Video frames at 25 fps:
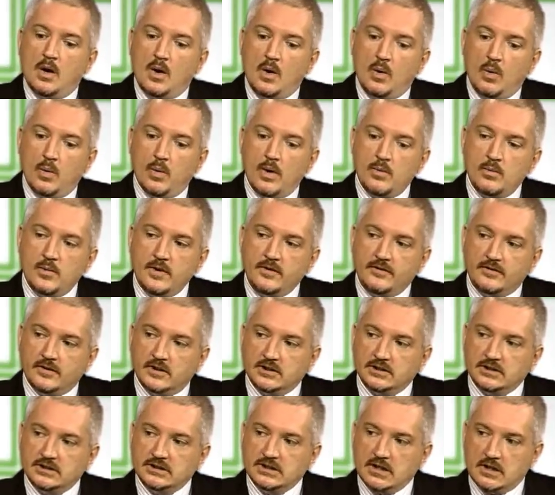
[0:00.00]
When we
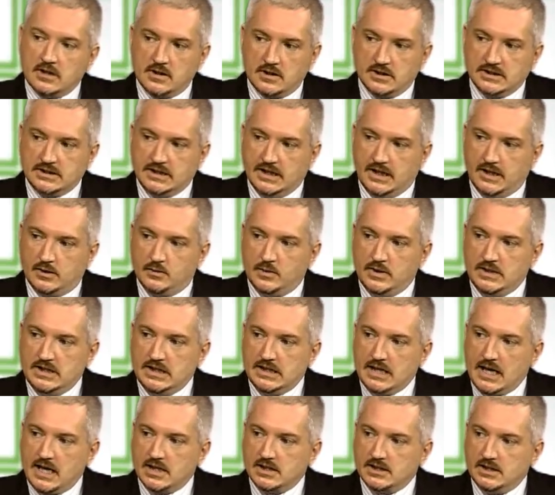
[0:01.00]
first started, we did
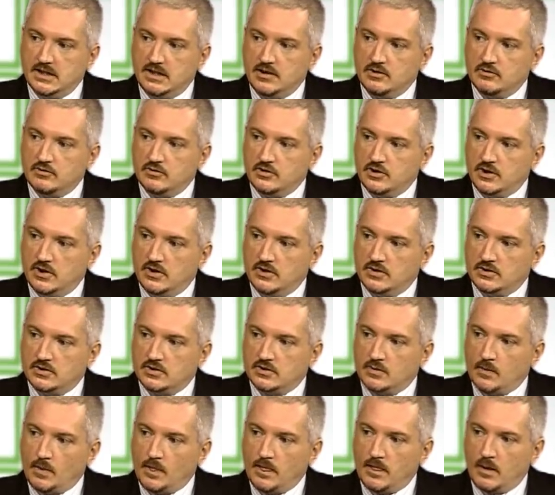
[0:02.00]
actually introduce
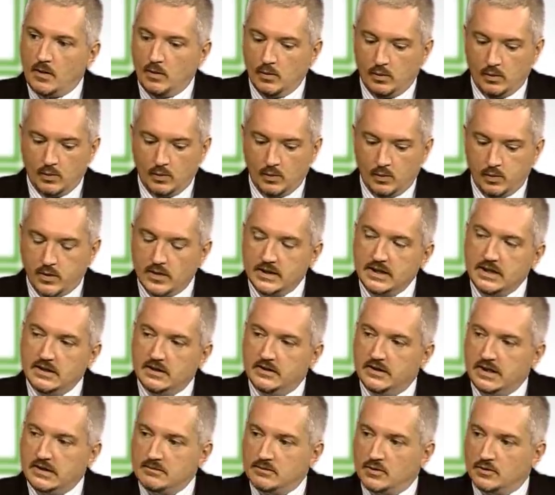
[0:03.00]
one
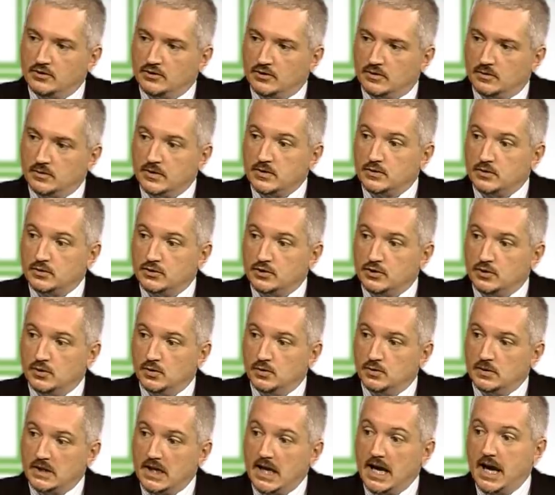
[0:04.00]
e-learning module, which was
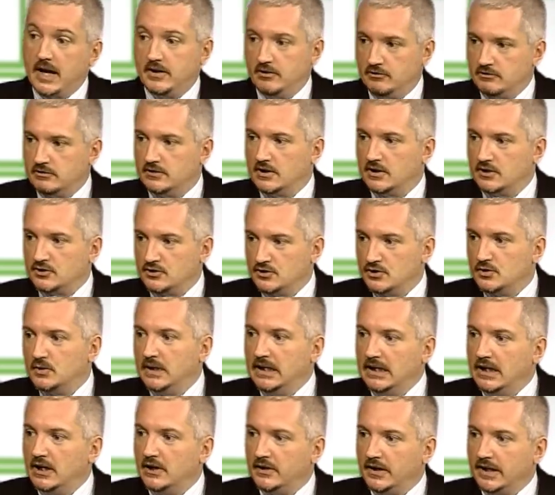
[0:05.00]
called An Introduction to
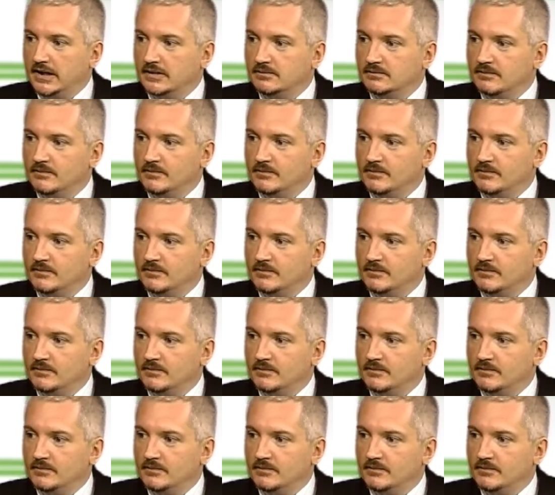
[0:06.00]
E-Learning.